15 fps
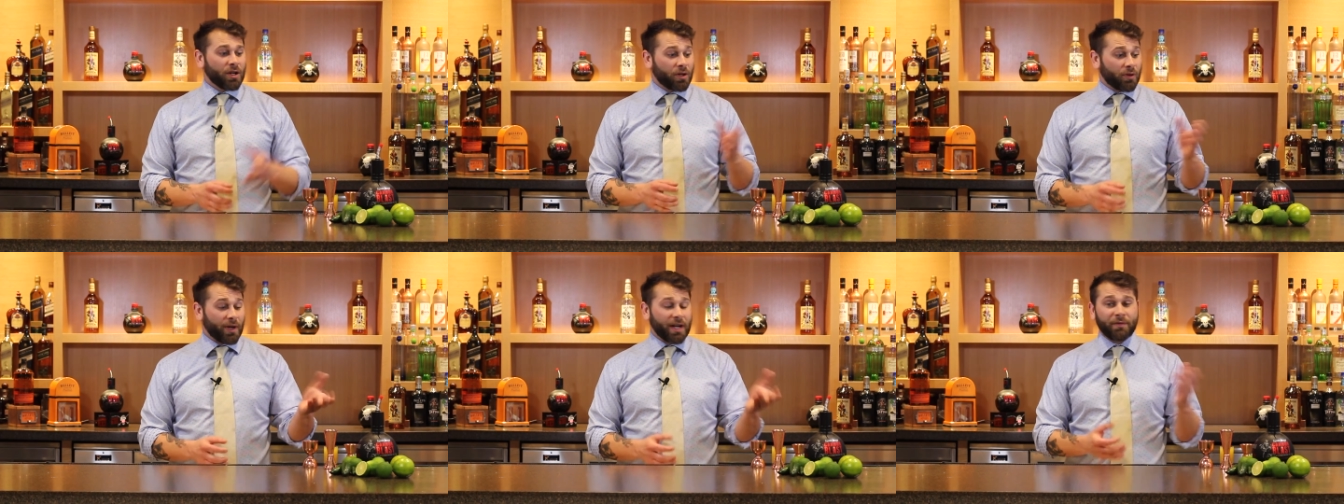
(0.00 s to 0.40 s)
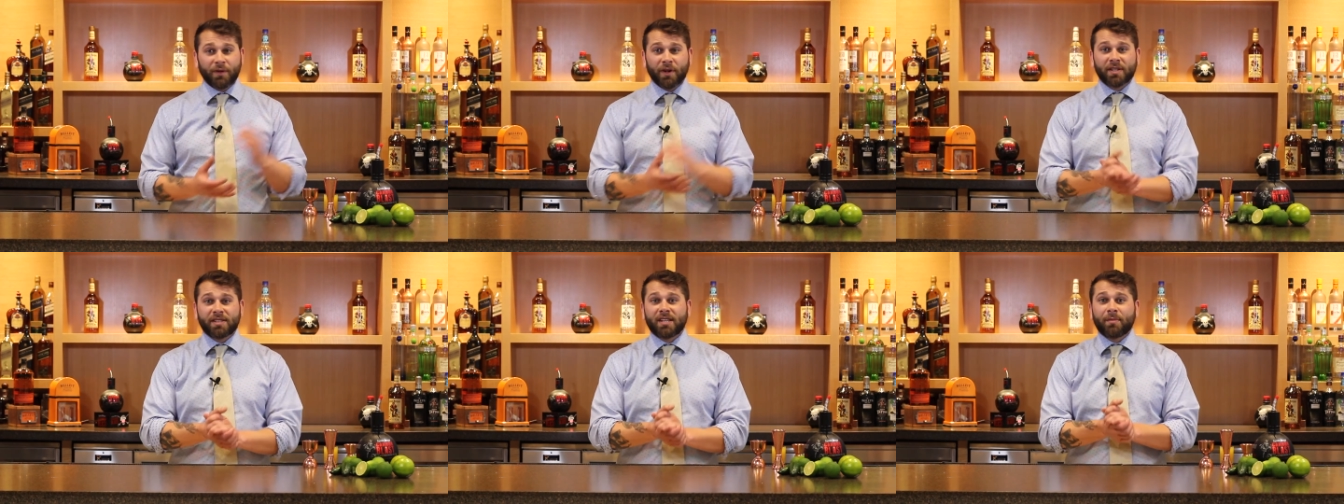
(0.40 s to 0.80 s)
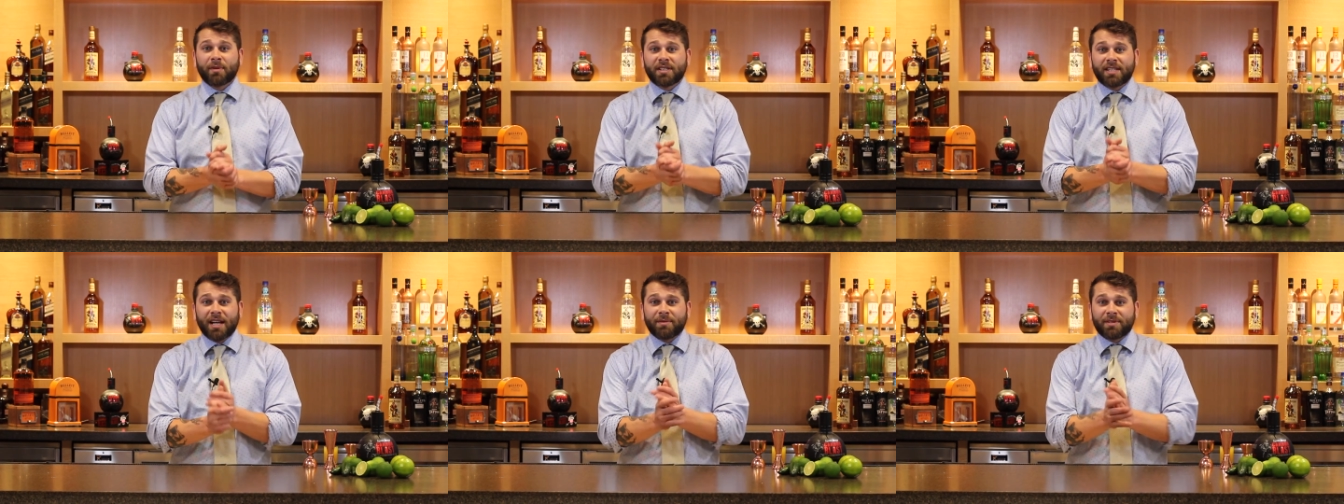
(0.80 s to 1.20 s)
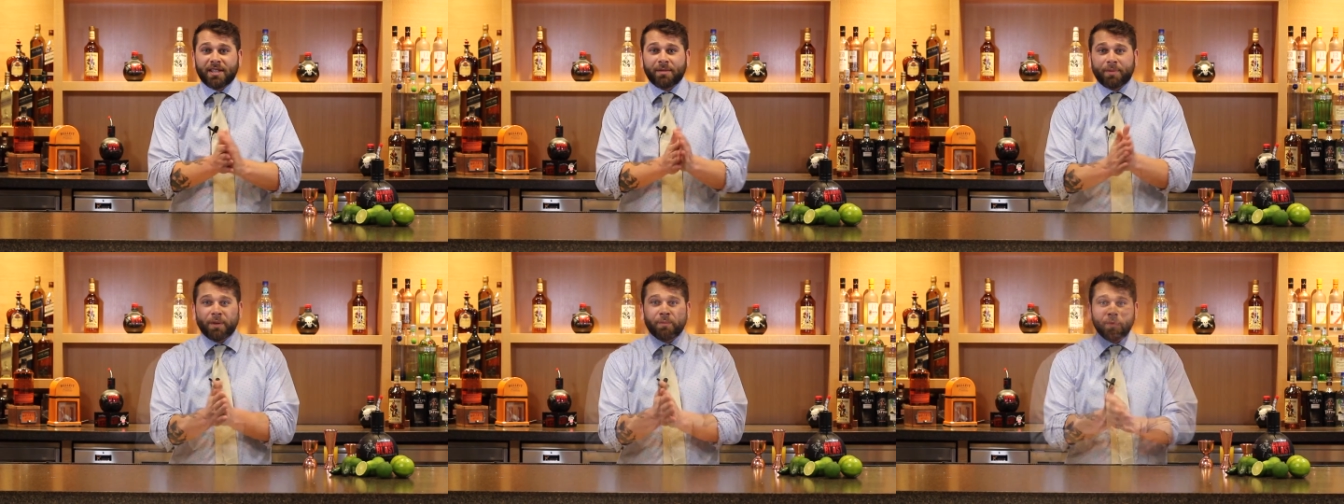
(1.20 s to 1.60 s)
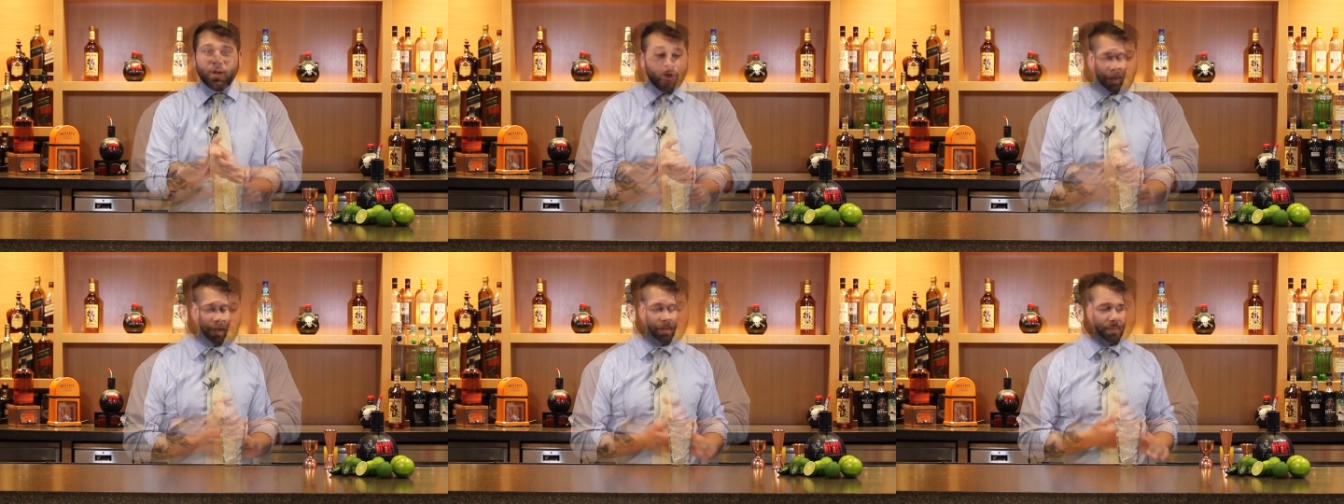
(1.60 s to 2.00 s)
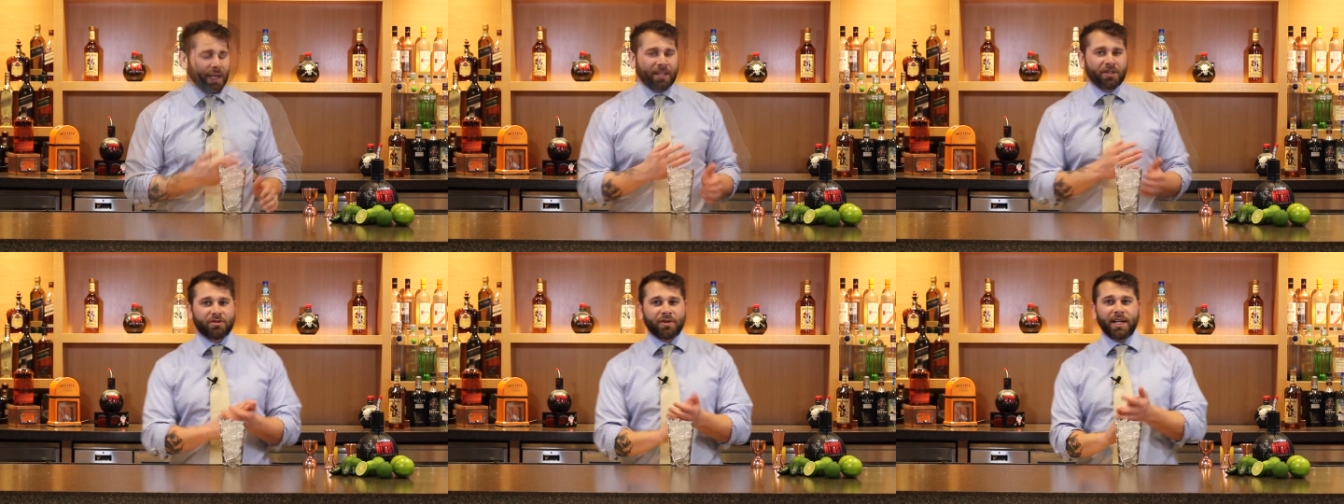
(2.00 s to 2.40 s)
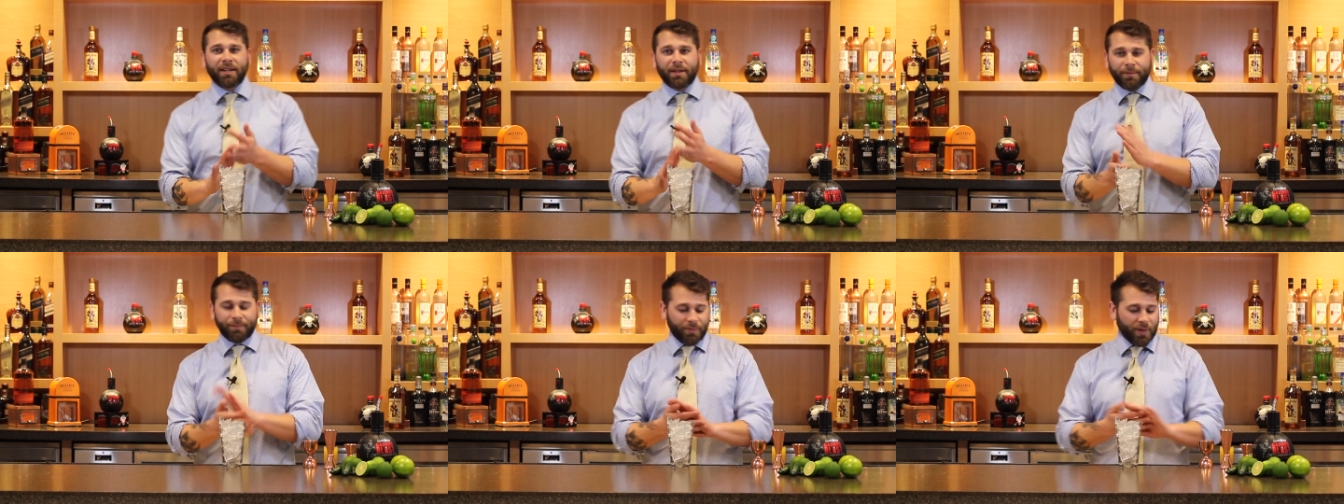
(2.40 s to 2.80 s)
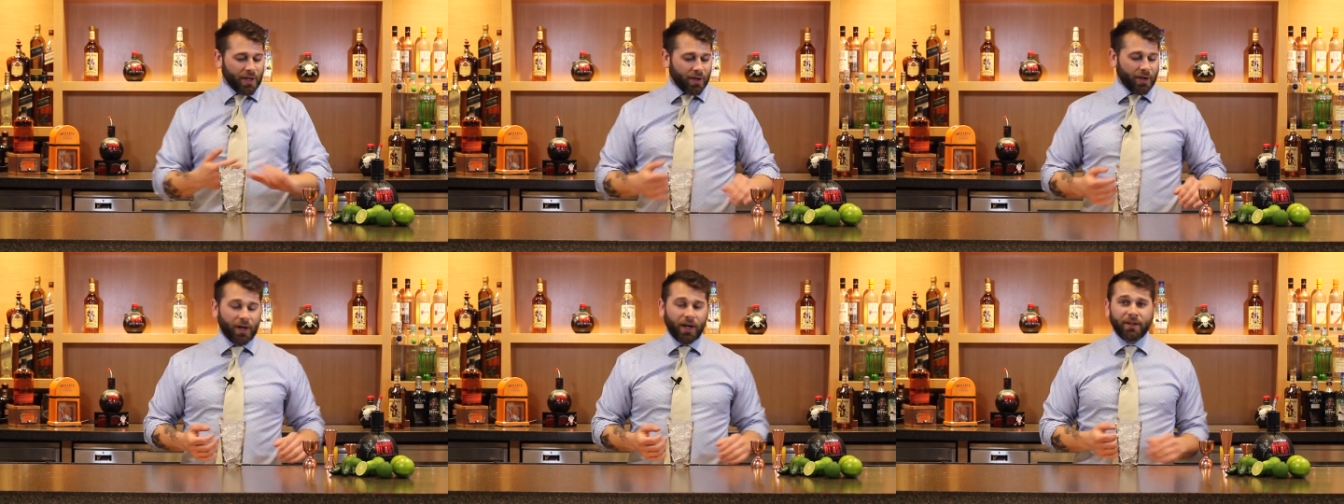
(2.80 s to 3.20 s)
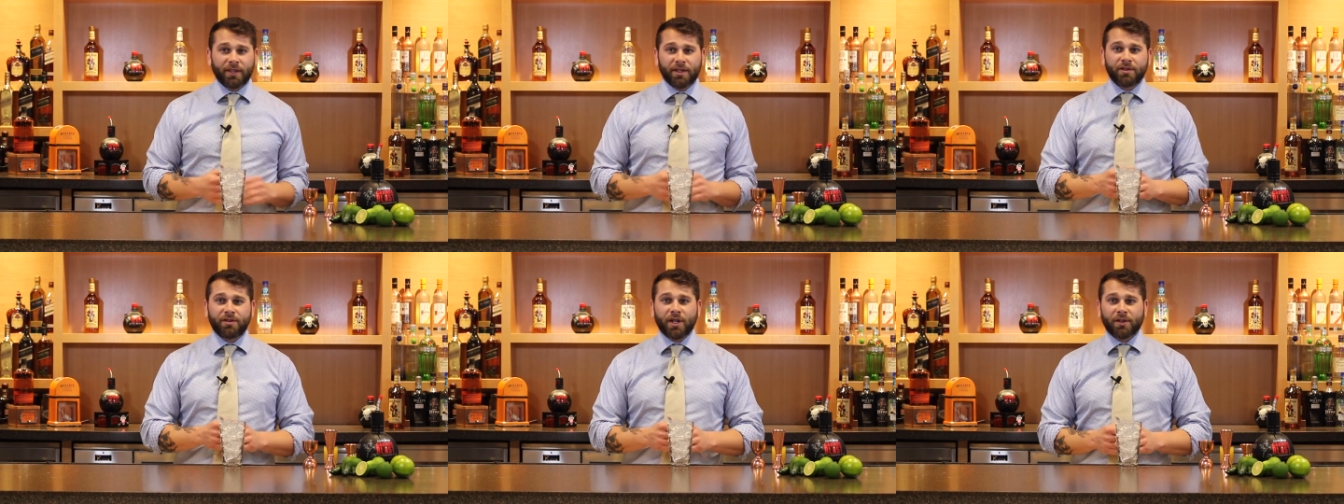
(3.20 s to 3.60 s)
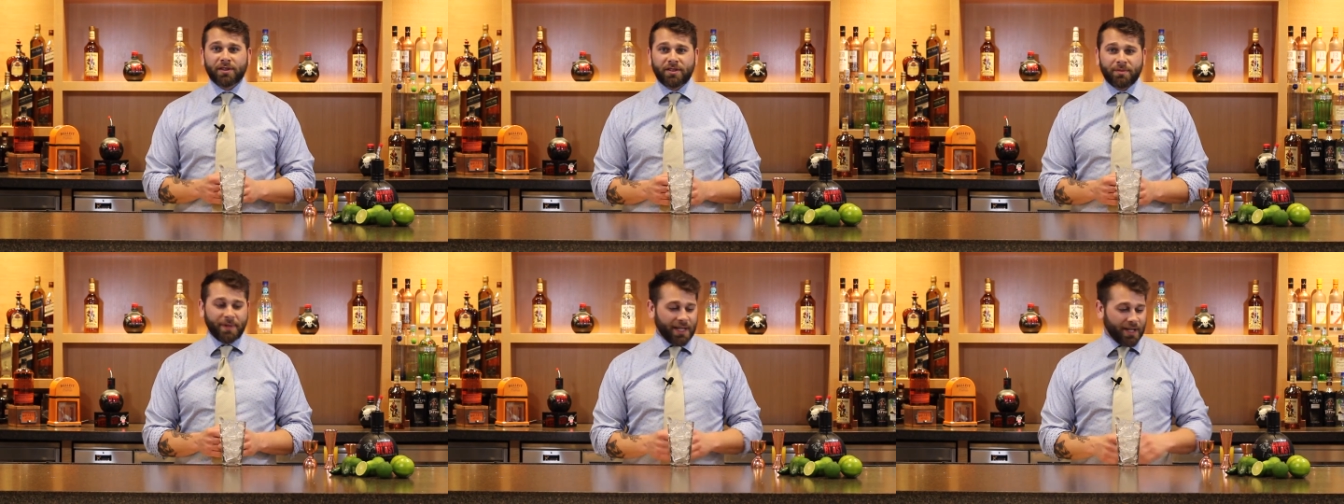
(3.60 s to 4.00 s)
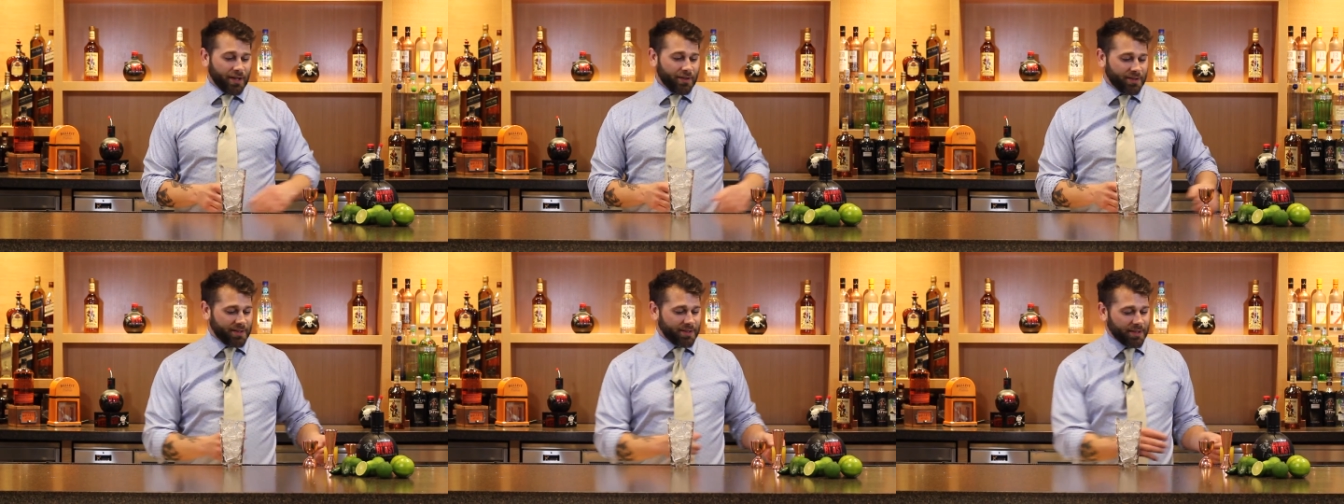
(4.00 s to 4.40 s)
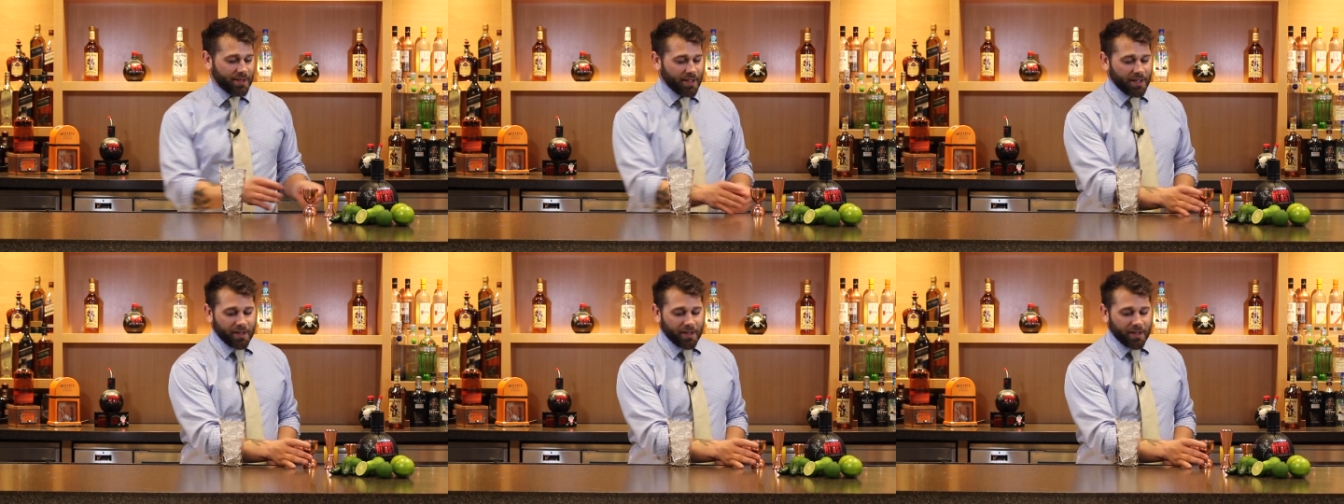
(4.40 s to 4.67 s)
Great for a summertime sipper. And we're going to make a drink called Dos Amigos.